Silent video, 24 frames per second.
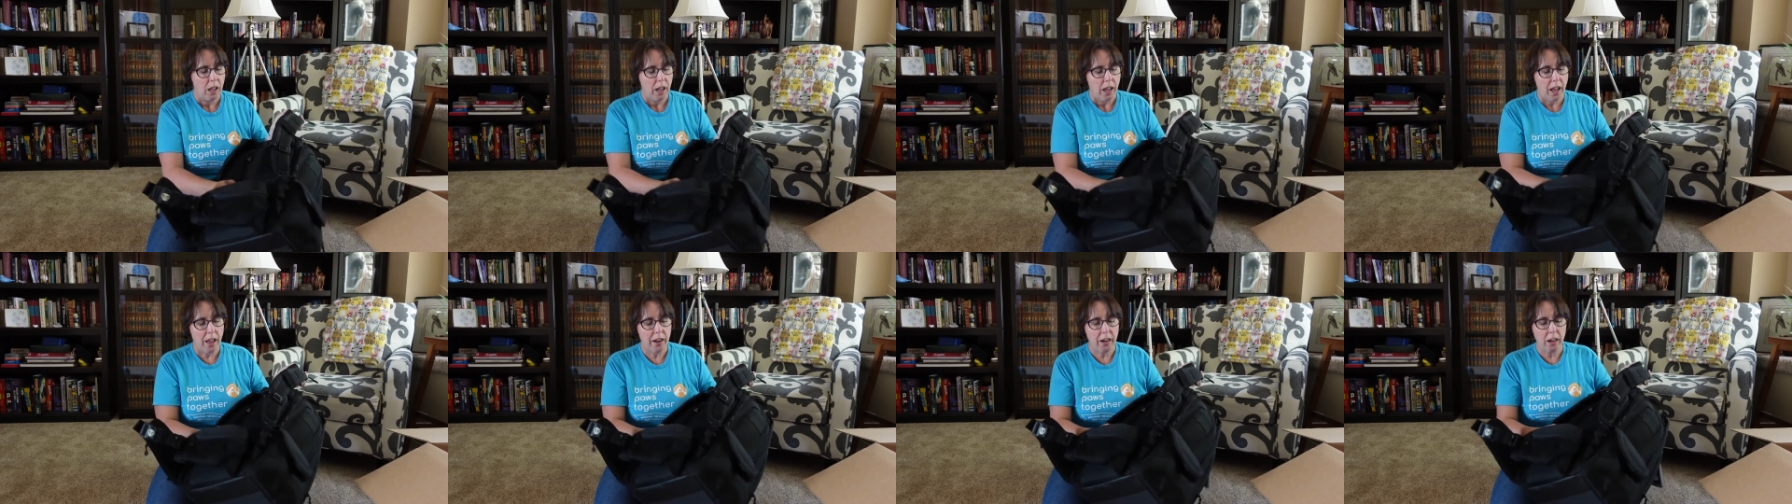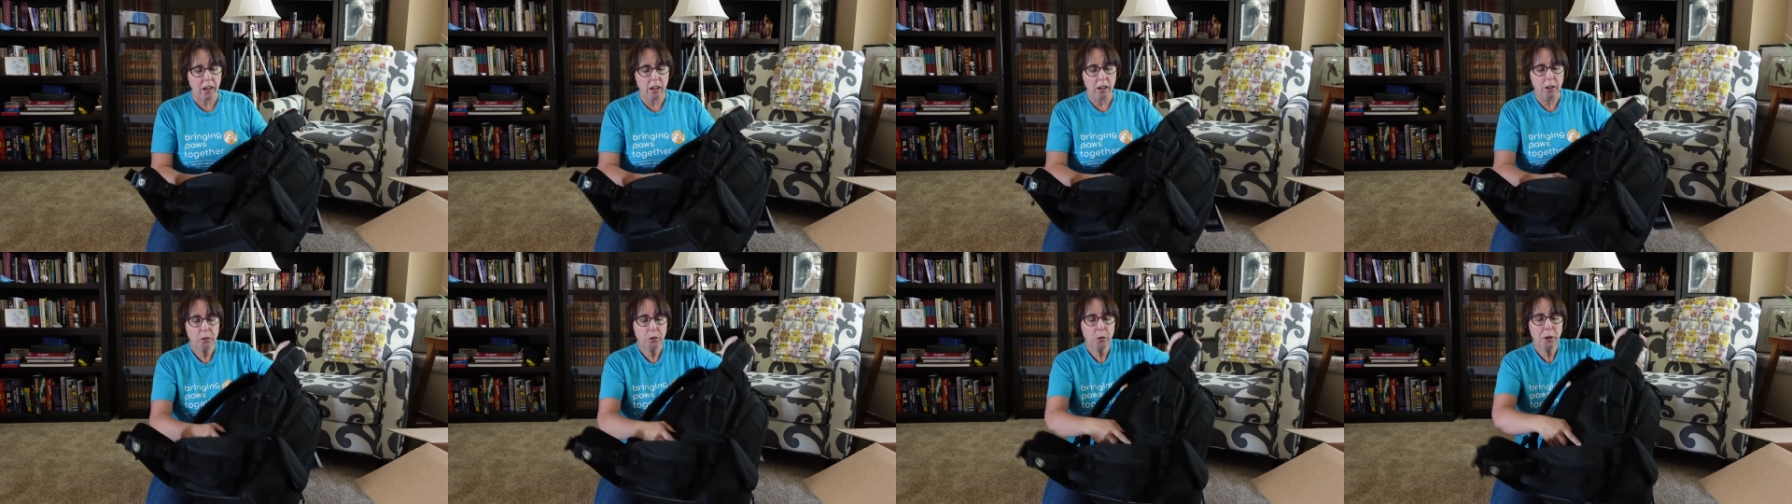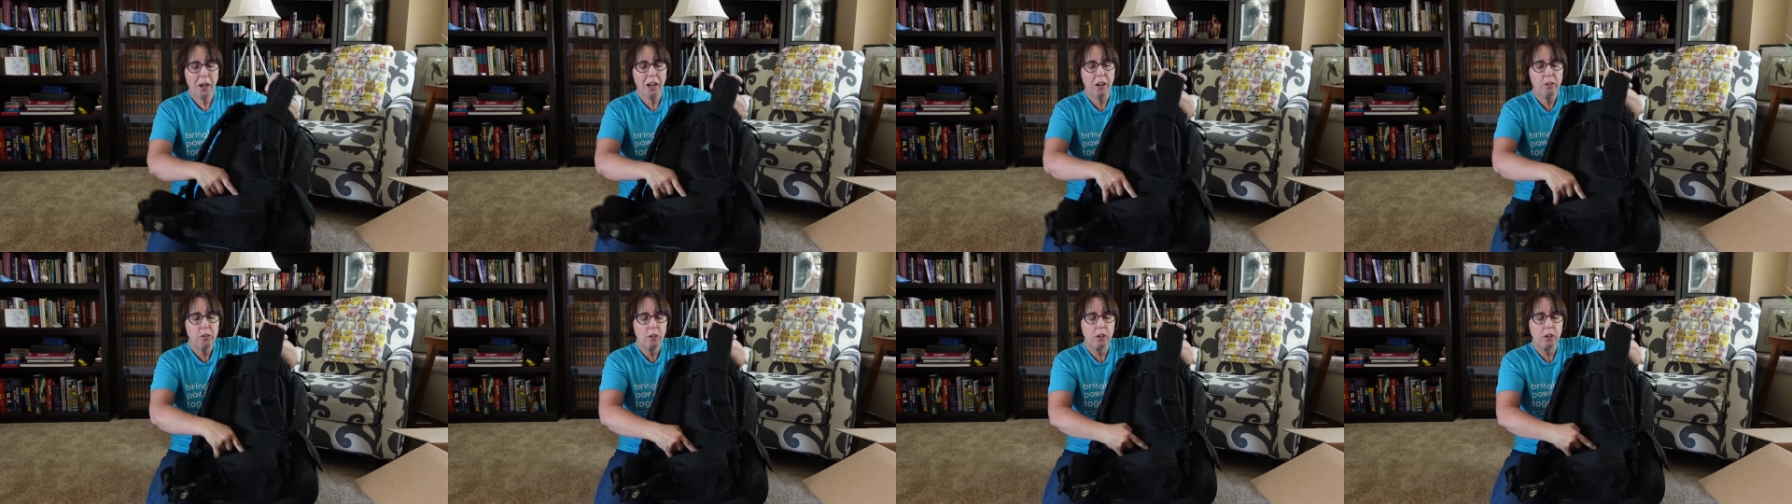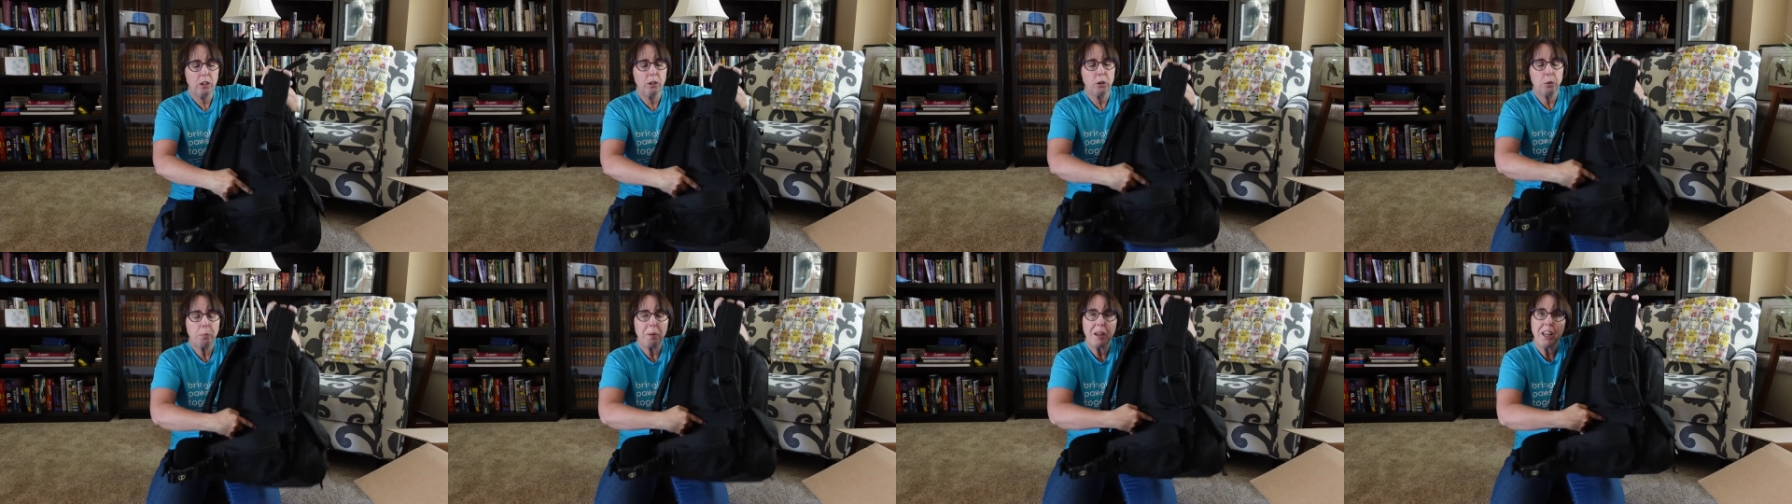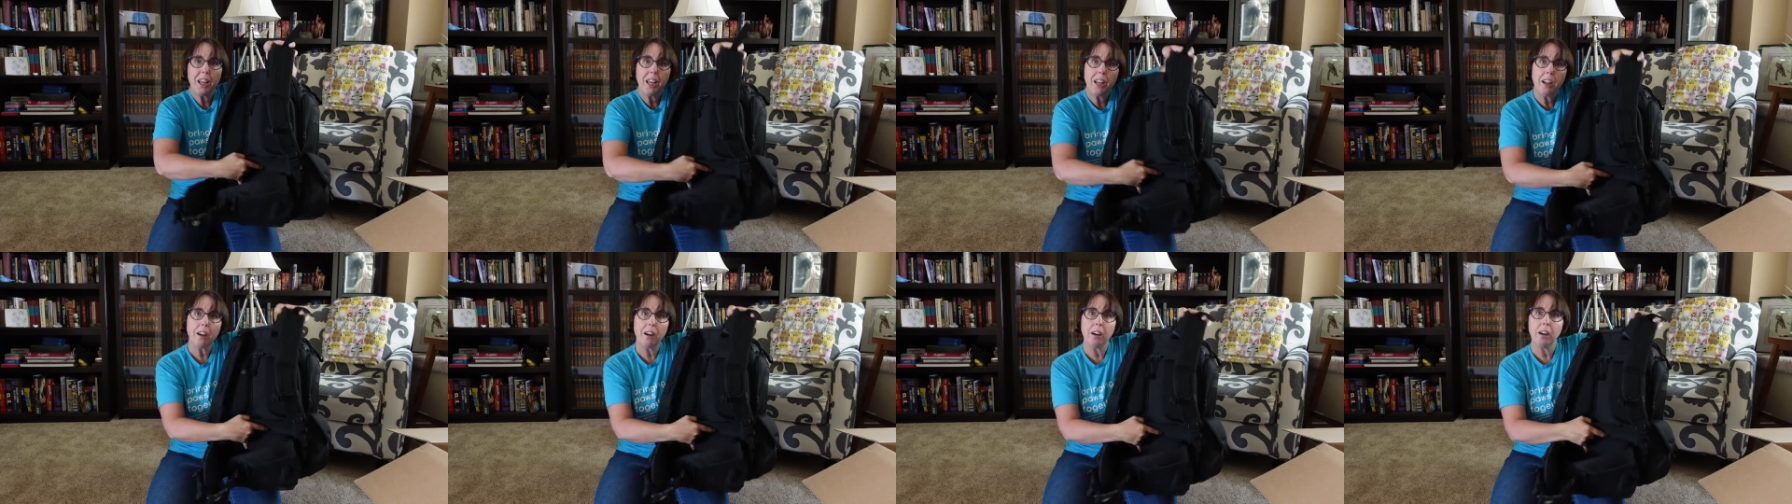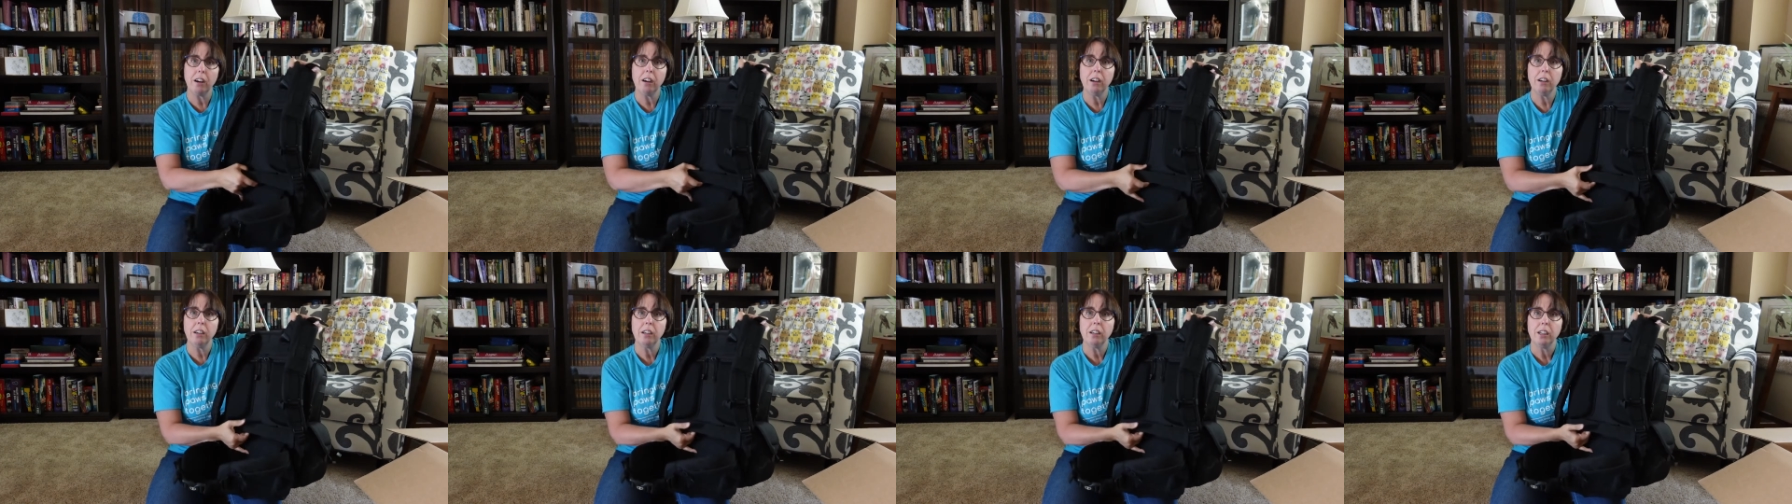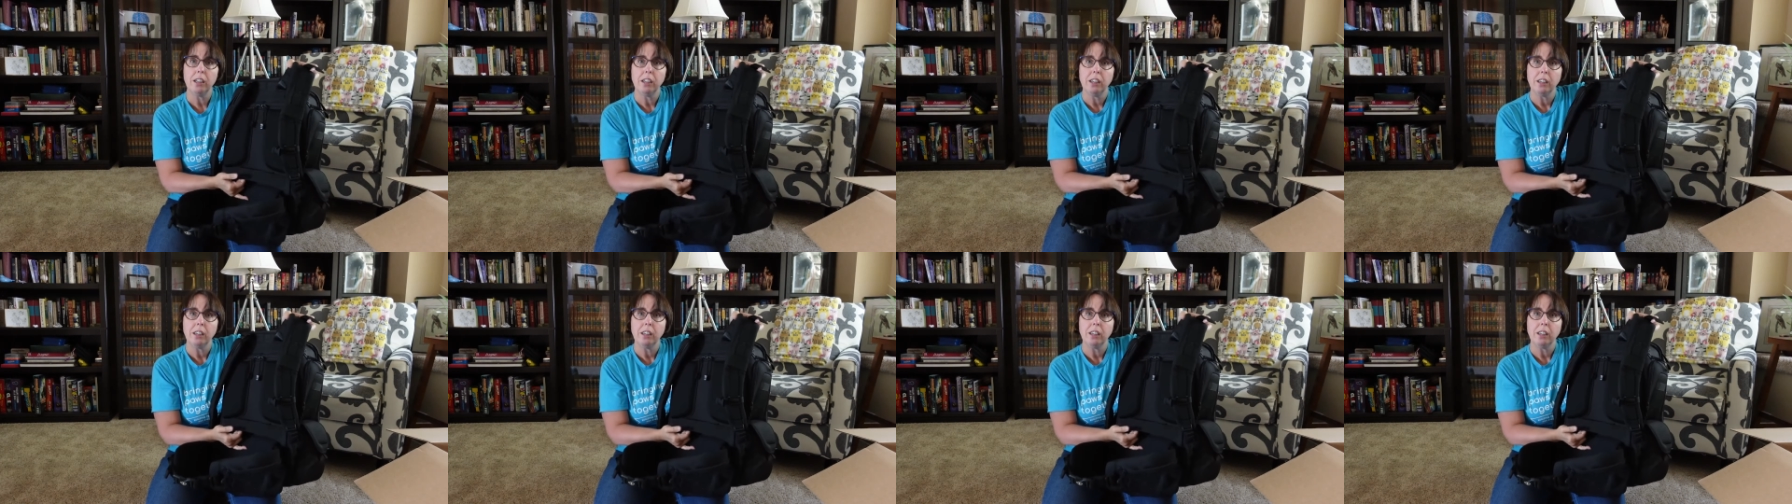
and it also has a loop here.